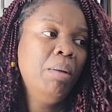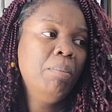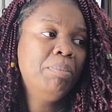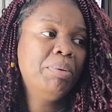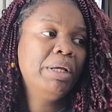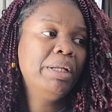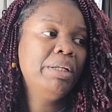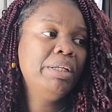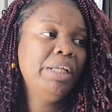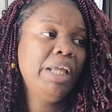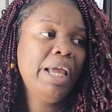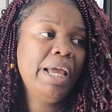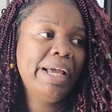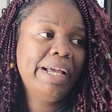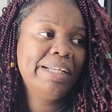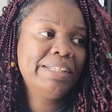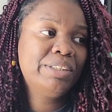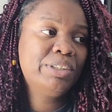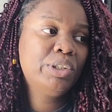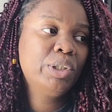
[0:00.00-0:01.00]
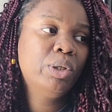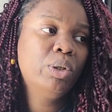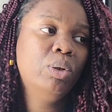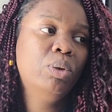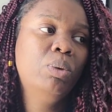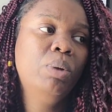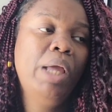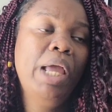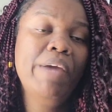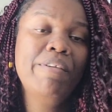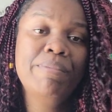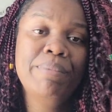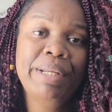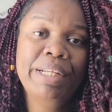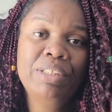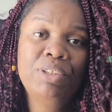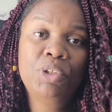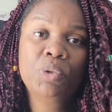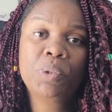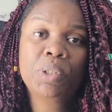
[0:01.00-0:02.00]
But yeah, so
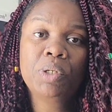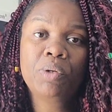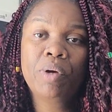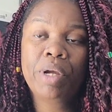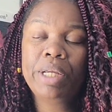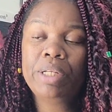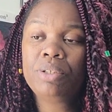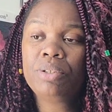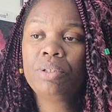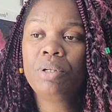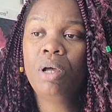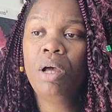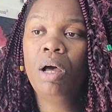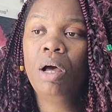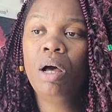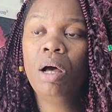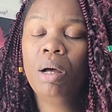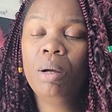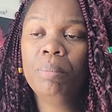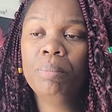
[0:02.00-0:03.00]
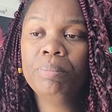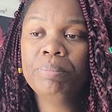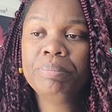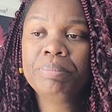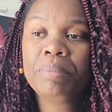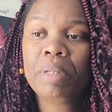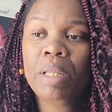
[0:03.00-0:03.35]
everybody's doing great. Um,